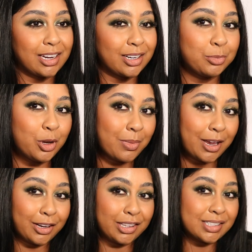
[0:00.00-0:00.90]
And I'm not
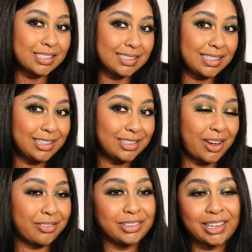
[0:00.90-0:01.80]
mad at the concealer.
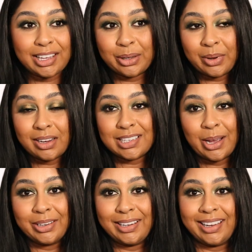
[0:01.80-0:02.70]
I feel like it worked
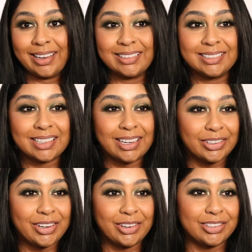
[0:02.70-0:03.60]
out in the end. I
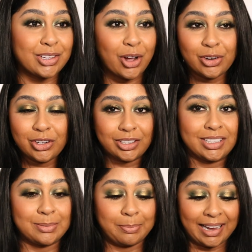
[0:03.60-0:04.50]
don't know, this whole look
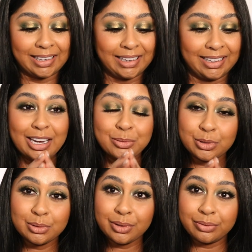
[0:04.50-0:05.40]
is banging, and it
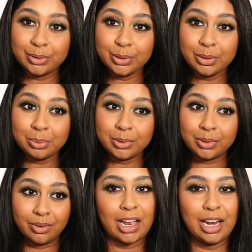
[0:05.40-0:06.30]
was all
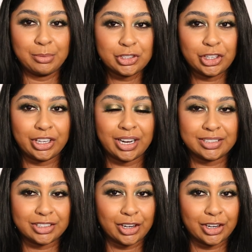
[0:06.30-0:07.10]
affordable. Let me show you guys a